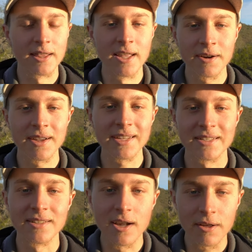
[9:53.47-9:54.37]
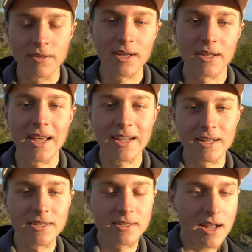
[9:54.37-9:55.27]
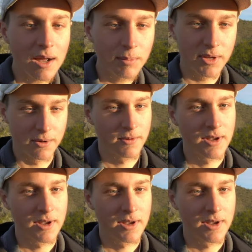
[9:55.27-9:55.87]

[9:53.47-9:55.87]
there is nothing that can stop you.